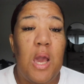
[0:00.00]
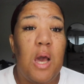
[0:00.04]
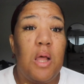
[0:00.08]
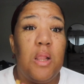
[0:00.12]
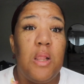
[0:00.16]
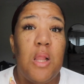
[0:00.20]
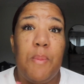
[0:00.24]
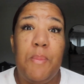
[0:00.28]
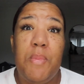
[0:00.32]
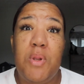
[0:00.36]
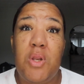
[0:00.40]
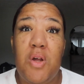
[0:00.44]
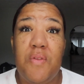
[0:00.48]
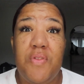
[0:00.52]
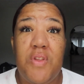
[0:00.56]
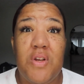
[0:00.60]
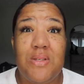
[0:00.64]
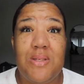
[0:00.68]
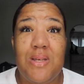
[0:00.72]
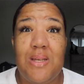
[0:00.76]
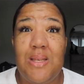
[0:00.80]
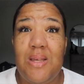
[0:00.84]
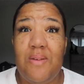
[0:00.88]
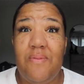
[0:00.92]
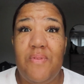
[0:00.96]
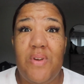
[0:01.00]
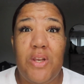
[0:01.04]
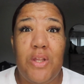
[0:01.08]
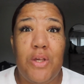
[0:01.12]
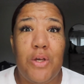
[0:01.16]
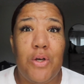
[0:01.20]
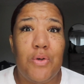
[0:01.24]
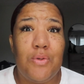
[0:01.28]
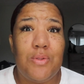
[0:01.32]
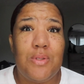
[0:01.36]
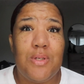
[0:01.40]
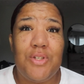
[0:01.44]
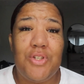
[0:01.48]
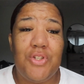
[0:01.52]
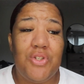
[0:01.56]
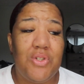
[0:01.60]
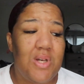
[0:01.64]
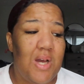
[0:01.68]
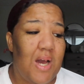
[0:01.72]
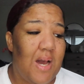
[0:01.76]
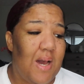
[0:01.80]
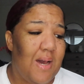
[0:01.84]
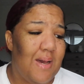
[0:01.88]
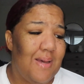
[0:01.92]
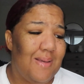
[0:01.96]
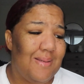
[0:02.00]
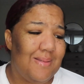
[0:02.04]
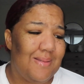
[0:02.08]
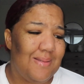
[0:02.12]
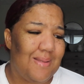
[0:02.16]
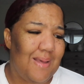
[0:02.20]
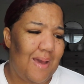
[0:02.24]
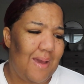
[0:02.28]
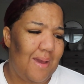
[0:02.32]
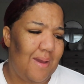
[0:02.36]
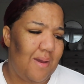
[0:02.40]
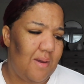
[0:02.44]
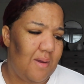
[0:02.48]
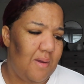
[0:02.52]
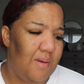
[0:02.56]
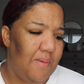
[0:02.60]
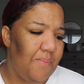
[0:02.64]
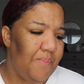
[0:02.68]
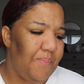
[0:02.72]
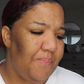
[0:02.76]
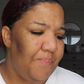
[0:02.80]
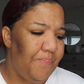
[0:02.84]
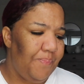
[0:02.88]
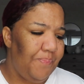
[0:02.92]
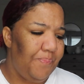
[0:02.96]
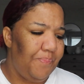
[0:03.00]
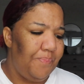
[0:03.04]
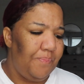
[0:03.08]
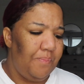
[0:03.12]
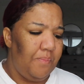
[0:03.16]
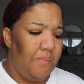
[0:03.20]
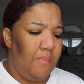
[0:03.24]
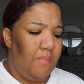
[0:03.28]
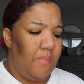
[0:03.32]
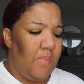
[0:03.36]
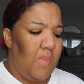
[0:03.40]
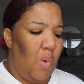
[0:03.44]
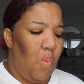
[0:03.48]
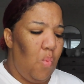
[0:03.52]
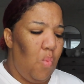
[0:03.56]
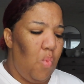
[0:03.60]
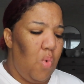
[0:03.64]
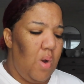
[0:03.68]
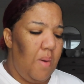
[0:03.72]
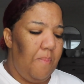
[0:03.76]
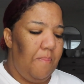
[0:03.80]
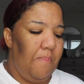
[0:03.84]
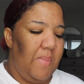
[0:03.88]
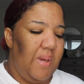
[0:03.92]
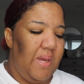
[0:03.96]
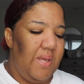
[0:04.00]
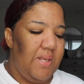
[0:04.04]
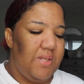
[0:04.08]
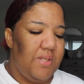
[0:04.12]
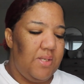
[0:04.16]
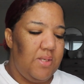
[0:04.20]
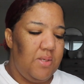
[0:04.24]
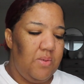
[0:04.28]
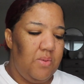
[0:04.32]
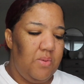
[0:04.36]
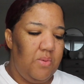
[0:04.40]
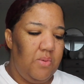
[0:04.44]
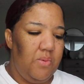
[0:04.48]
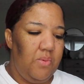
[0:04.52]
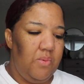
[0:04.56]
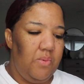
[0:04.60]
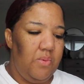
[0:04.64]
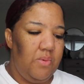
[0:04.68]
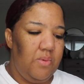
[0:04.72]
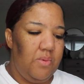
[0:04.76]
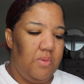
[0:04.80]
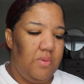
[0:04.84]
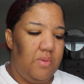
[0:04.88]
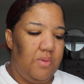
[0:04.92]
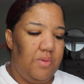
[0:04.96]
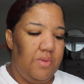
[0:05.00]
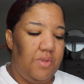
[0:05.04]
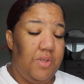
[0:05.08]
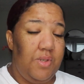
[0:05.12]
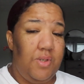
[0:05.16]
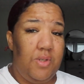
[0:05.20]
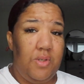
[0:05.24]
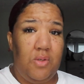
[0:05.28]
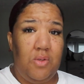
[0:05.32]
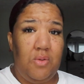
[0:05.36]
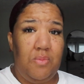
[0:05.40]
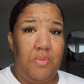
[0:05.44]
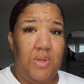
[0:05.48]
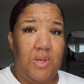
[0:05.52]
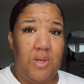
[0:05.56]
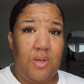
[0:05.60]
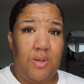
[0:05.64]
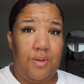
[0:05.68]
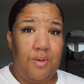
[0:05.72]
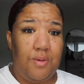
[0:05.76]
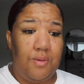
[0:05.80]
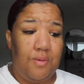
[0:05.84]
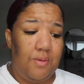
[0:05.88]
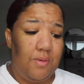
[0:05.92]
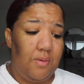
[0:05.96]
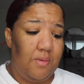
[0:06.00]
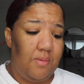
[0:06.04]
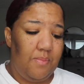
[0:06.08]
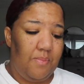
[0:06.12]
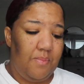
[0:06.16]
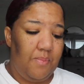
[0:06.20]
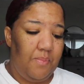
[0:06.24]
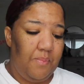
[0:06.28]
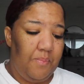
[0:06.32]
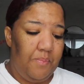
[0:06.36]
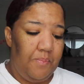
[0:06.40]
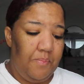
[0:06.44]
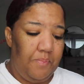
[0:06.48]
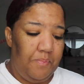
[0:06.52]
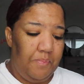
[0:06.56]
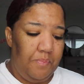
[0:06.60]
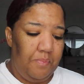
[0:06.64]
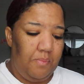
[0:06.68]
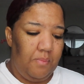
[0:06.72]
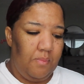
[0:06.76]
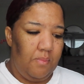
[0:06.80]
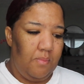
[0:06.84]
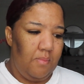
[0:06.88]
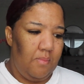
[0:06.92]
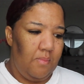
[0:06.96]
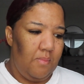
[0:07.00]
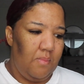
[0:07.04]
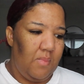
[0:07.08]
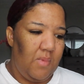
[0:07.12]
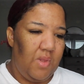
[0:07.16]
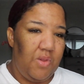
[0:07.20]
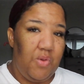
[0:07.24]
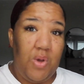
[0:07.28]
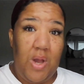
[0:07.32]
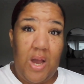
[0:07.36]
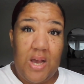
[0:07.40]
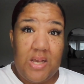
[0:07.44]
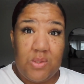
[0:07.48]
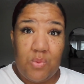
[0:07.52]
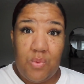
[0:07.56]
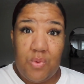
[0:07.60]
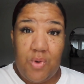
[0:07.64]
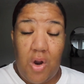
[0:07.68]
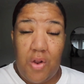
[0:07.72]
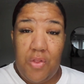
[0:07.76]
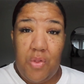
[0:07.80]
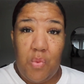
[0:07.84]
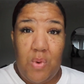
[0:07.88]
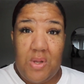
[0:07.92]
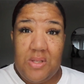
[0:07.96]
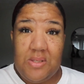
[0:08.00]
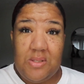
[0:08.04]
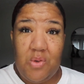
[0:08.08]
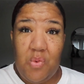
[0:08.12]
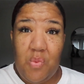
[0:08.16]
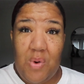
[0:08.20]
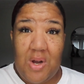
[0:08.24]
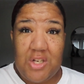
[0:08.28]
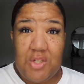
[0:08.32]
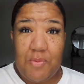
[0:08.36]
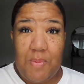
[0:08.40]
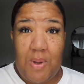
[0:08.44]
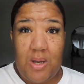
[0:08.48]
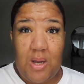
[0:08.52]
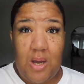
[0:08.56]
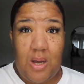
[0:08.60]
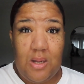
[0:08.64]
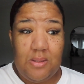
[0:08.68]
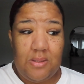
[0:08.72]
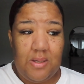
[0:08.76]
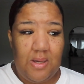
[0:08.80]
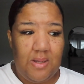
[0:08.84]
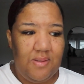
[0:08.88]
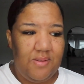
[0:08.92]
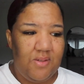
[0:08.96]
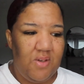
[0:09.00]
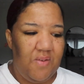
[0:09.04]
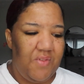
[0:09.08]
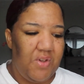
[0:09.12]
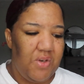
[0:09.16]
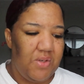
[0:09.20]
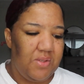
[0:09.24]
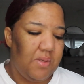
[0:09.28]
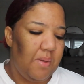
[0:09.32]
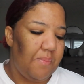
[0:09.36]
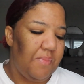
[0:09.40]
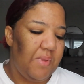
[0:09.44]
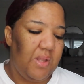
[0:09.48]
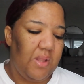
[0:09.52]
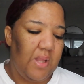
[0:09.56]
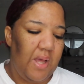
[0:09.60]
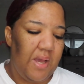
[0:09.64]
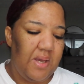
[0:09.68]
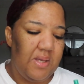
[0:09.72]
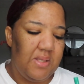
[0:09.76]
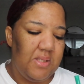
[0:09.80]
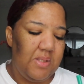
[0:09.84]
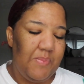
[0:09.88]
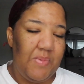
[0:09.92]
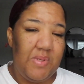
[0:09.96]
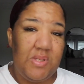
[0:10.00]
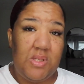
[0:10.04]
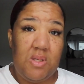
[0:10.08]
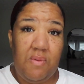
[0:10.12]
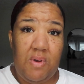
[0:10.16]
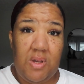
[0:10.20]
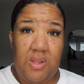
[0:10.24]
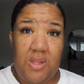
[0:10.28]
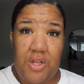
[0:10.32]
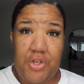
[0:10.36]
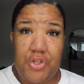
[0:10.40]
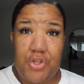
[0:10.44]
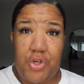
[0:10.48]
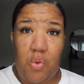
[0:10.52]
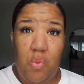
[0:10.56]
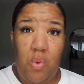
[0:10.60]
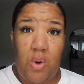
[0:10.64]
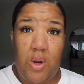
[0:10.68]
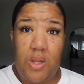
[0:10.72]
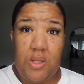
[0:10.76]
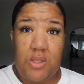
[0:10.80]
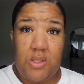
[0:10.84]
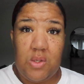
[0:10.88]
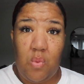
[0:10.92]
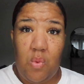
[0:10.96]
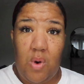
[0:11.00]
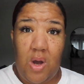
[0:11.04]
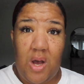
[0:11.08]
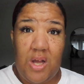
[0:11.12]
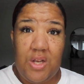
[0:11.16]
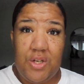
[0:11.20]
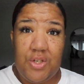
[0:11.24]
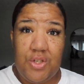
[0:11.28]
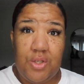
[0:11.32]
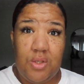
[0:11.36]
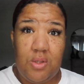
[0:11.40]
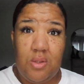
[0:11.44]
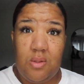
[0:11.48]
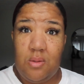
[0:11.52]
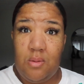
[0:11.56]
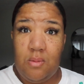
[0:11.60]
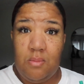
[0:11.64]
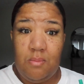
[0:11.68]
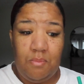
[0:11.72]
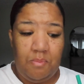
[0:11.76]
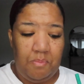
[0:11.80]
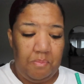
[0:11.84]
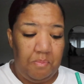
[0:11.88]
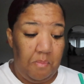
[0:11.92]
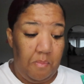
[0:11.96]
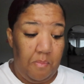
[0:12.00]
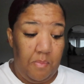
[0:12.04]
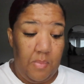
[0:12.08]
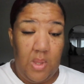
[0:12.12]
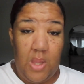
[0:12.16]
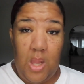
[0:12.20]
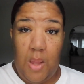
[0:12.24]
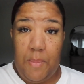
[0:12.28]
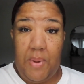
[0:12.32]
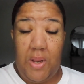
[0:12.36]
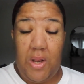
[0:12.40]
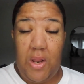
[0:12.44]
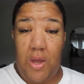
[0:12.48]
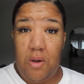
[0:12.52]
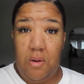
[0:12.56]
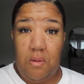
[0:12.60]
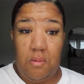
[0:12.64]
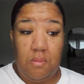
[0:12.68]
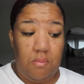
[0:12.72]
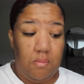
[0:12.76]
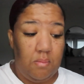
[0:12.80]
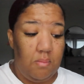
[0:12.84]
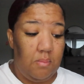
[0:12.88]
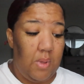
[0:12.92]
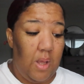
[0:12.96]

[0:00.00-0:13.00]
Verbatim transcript: Let me know if there's any videos that you guys like want me to to do because you guys are the ones who watch my content. So if there's something like specific that you're wanting to watch, let me know.